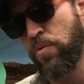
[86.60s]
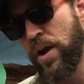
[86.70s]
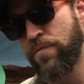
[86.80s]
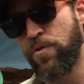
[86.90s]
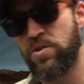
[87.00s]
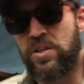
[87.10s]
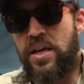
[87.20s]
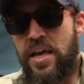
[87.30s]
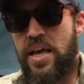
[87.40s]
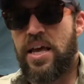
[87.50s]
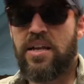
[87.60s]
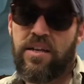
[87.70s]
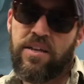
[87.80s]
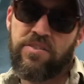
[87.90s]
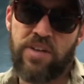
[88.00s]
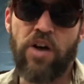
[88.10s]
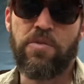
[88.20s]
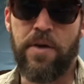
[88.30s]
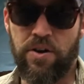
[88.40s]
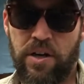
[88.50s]
rainforest in South
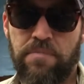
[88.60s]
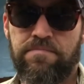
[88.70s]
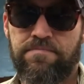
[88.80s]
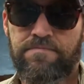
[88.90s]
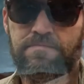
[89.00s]
America. Okay.